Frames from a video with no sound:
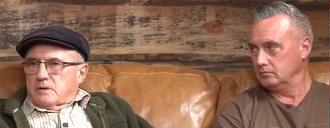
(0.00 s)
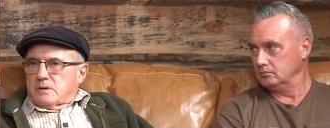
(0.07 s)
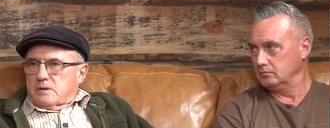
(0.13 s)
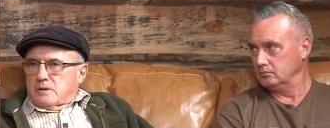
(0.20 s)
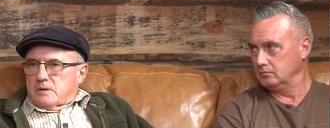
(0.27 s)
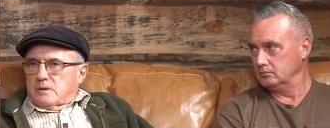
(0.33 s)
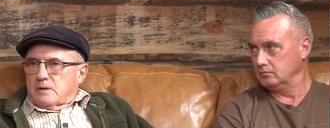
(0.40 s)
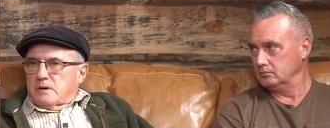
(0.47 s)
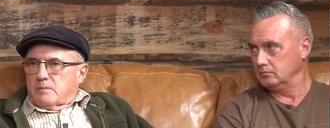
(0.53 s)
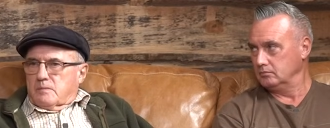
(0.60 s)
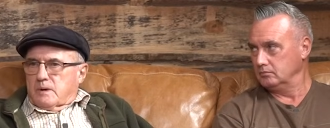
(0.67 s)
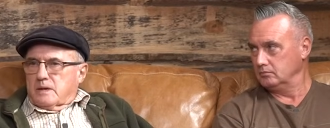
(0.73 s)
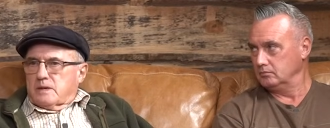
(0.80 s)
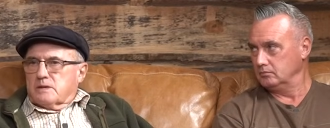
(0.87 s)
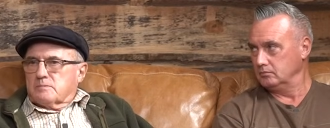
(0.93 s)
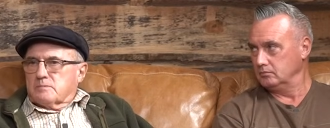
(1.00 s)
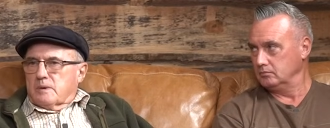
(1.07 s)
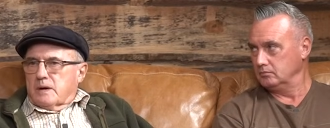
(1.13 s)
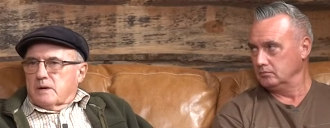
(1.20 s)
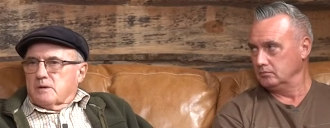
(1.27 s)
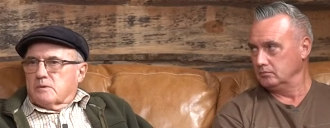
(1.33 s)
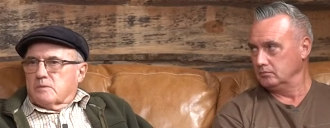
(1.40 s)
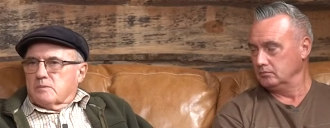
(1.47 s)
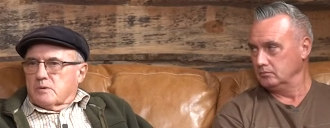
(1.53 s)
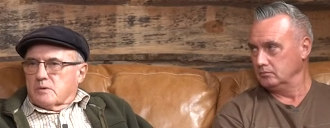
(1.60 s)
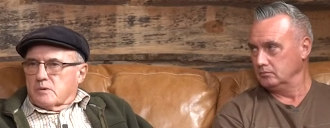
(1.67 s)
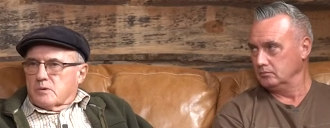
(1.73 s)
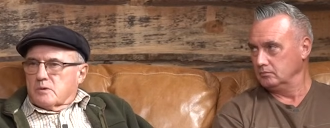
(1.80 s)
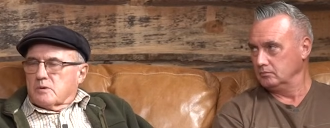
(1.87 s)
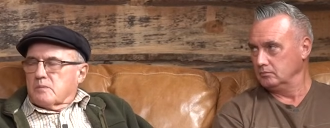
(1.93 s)
Speaker 1: uh, he made his mind up we
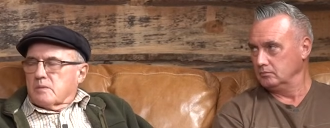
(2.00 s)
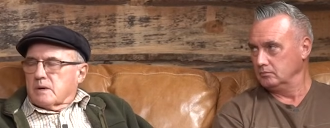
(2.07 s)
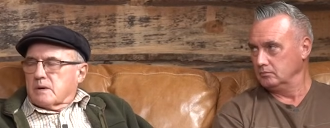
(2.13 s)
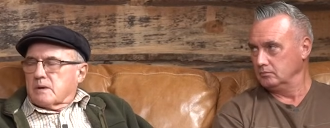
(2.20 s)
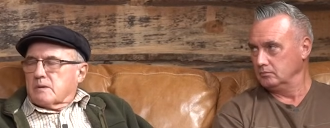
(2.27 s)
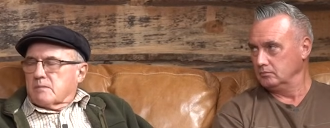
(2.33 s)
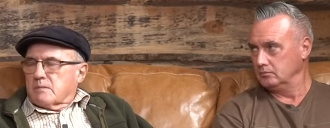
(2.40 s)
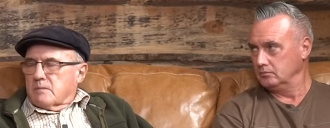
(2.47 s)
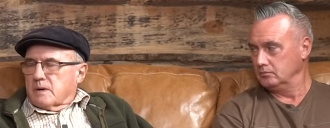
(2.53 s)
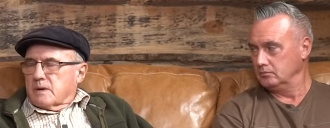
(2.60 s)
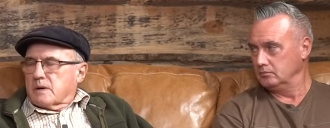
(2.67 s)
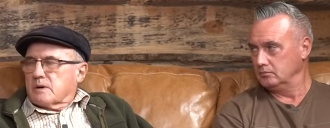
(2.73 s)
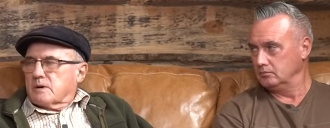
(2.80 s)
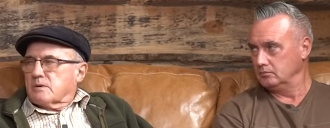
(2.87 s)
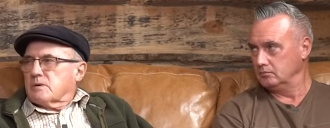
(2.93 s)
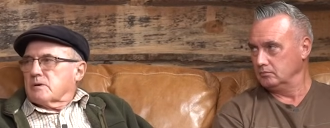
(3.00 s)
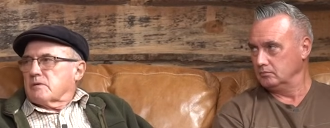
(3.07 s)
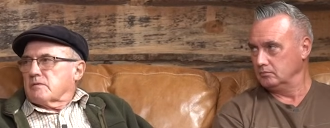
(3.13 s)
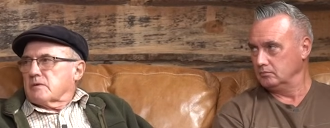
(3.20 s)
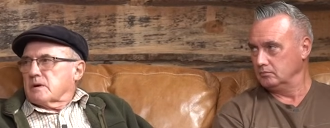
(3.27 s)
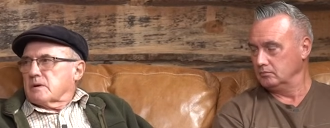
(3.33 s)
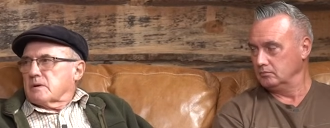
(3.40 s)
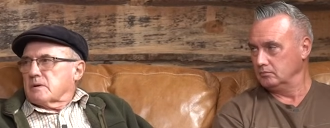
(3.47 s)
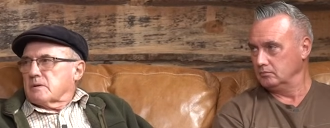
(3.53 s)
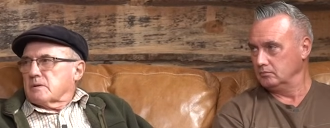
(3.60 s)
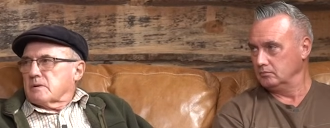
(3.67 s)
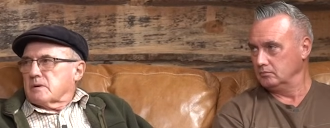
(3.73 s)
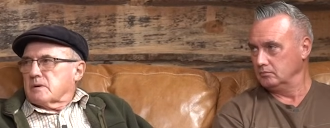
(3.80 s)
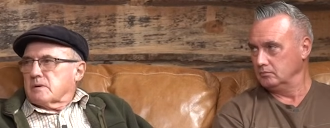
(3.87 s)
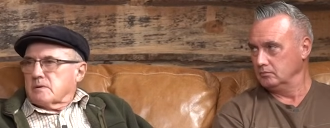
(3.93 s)
were going to make, make a go of it
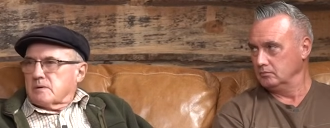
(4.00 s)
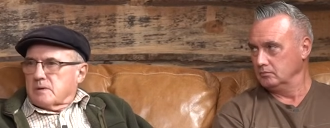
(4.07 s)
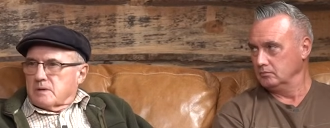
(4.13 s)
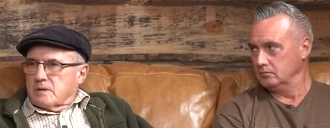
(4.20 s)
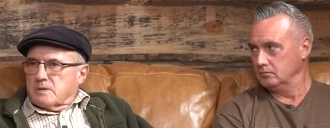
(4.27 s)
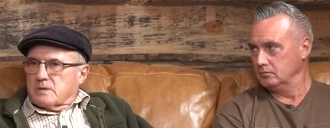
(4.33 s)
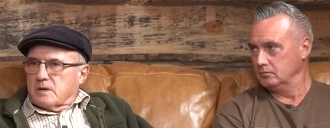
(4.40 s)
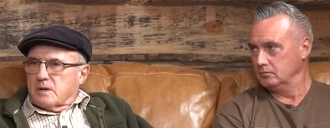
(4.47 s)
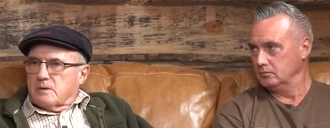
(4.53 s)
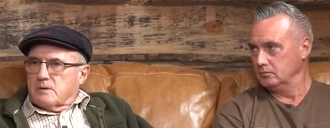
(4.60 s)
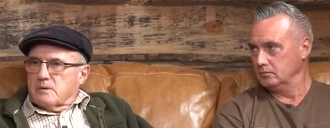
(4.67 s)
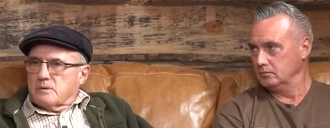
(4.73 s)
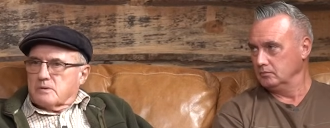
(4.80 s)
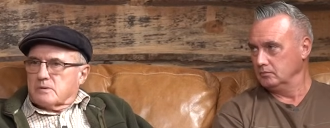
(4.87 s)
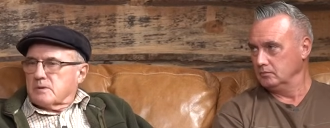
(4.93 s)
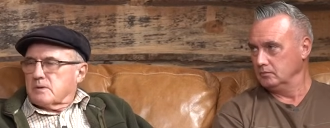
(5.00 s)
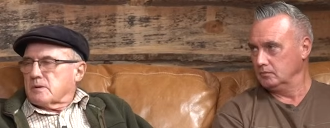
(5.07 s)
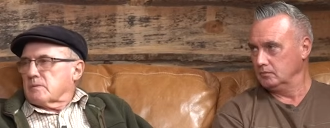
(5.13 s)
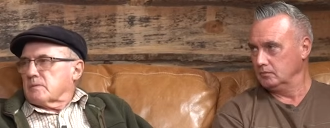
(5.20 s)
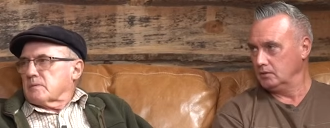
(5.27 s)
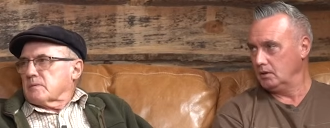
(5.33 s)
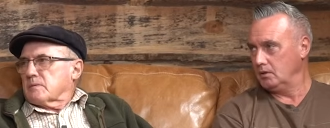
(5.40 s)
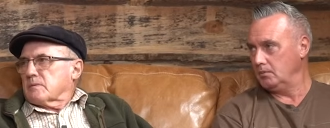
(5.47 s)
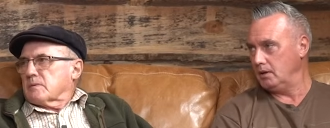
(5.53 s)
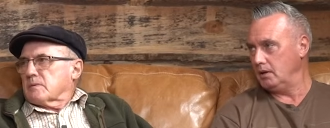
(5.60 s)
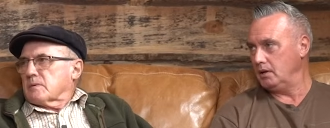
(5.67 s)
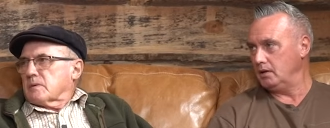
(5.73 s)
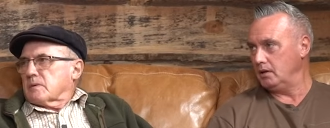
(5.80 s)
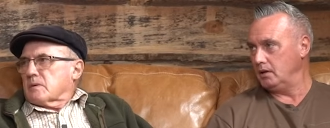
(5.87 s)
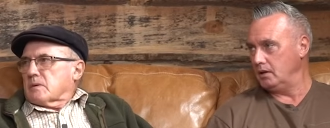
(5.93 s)
and uh, he said no to them.
Speaker 2: But
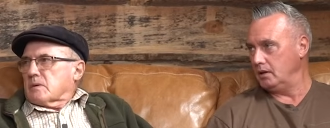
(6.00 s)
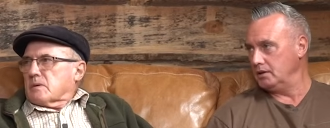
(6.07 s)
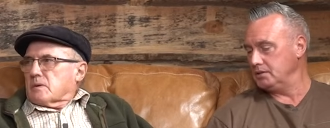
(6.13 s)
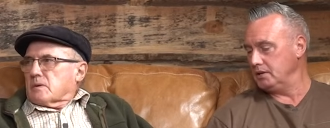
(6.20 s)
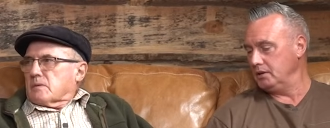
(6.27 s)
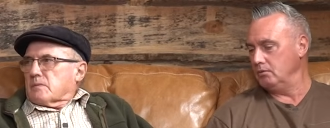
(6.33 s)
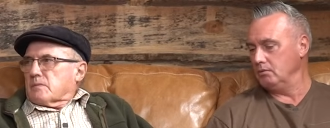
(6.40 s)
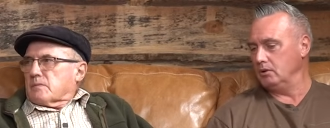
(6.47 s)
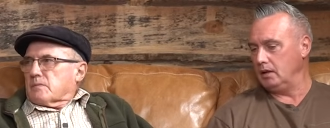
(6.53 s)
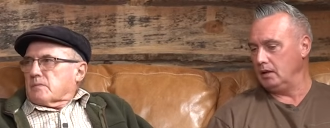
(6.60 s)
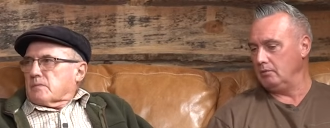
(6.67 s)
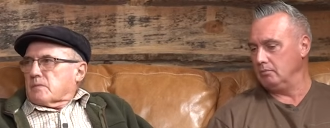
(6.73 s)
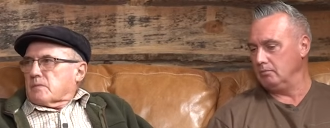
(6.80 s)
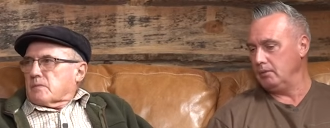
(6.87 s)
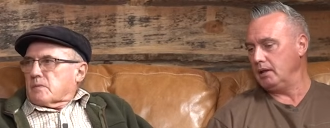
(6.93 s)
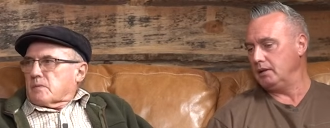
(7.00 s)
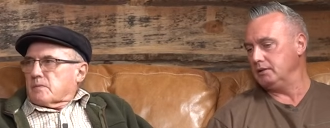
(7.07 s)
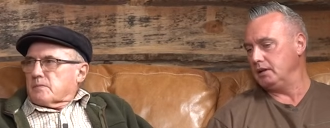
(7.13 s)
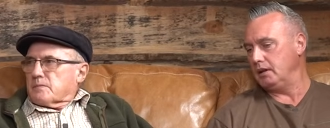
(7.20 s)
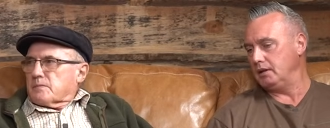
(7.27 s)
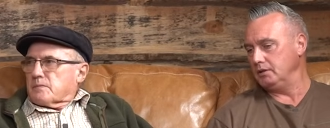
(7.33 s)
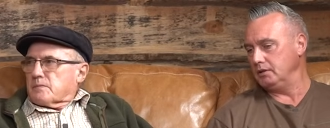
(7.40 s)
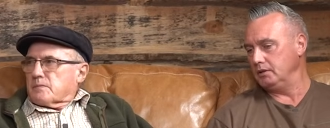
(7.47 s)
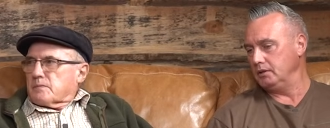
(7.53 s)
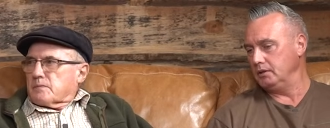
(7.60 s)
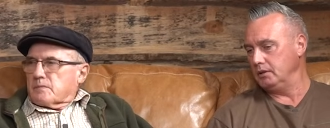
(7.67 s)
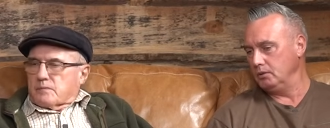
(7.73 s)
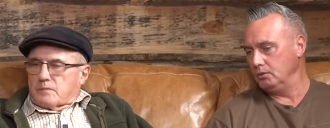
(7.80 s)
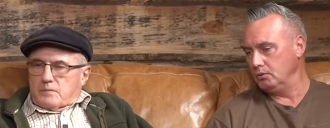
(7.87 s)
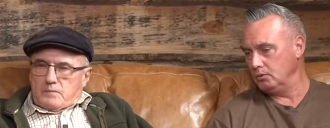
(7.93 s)
yeah. as a young man, Dad,
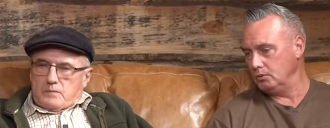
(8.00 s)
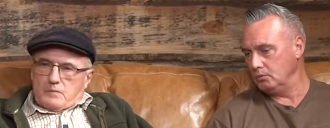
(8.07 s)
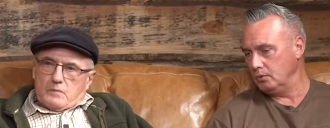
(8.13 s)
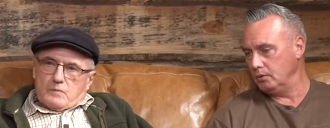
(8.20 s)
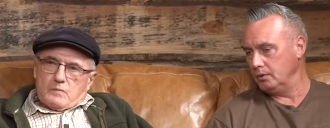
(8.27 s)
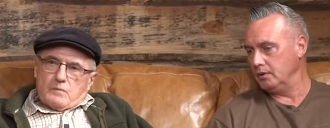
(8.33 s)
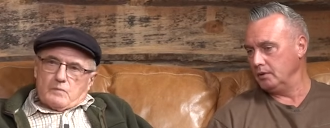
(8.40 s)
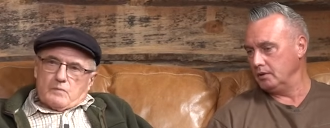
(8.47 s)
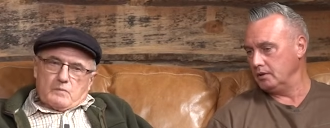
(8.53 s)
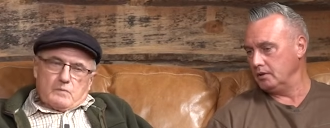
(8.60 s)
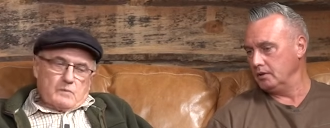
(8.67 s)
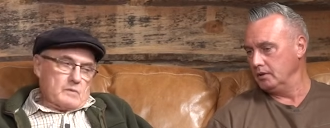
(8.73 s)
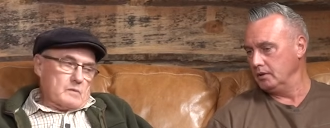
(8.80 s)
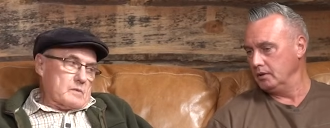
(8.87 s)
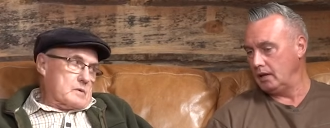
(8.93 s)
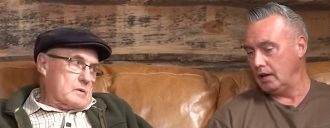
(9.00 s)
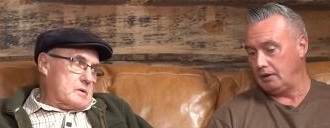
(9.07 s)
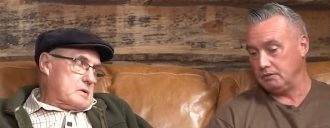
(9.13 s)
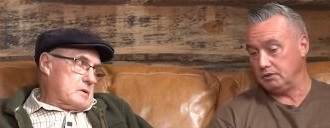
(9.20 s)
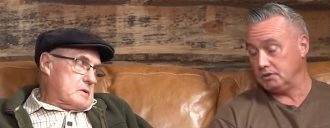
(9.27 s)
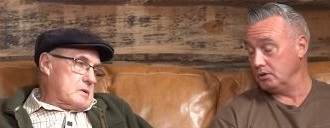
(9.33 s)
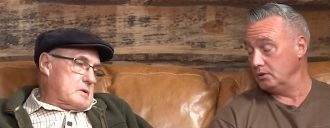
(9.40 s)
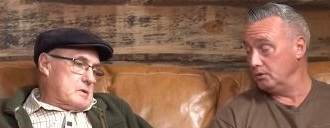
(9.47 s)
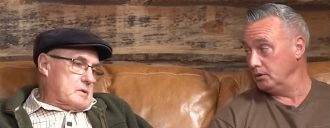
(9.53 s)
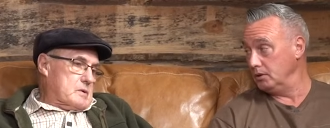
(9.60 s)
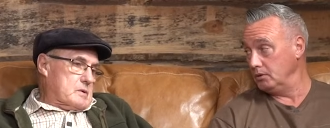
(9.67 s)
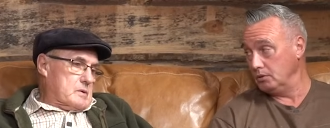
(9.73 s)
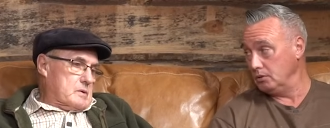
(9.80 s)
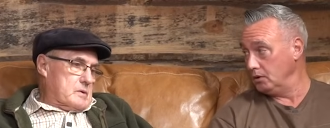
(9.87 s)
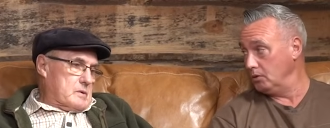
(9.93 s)
you'd work after school,
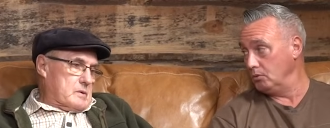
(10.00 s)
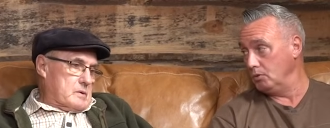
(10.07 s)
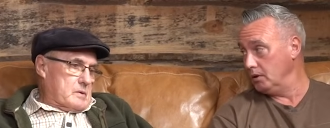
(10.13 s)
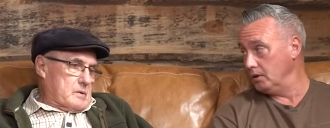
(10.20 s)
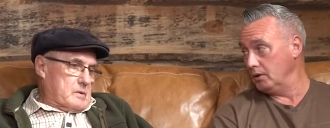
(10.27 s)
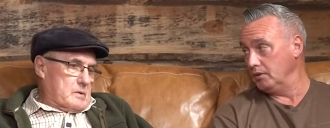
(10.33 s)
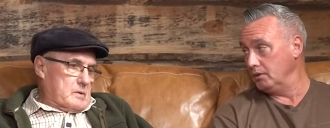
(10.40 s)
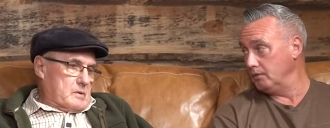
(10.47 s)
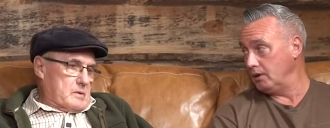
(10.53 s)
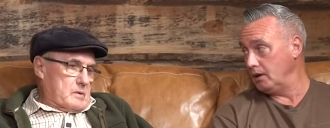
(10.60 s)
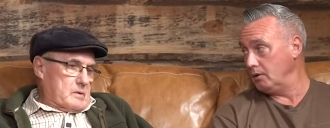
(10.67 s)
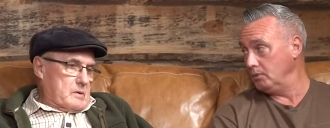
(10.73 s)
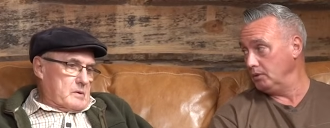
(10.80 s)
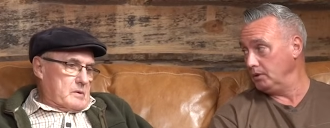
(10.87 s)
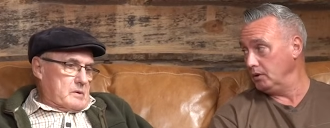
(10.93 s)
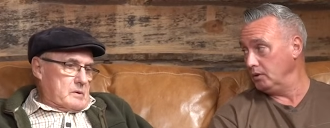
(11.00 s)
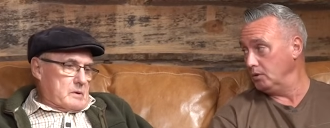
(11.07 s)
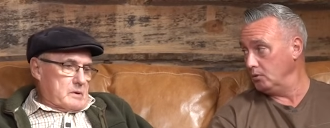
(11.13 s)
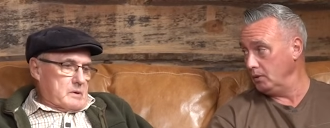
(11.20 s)
you'd, you'd work on the farm, wouldn't you? On a